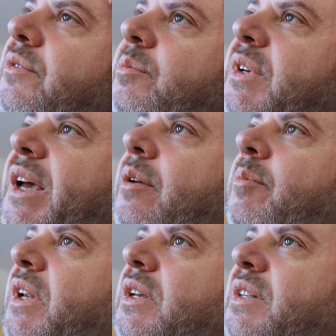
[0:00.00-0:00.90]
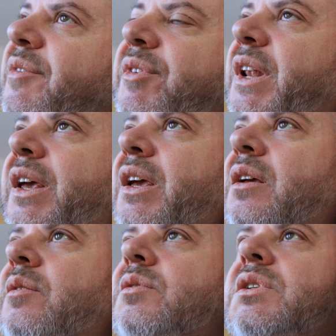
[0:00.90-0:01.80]
from diabetes every day,
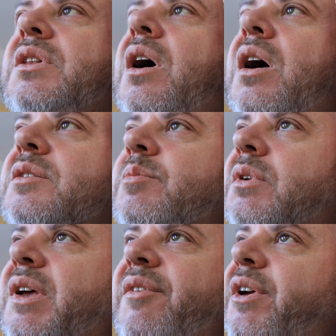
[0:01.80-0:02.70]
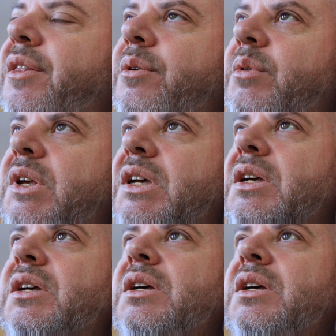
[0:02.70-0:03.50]
who's in the hospital every other week.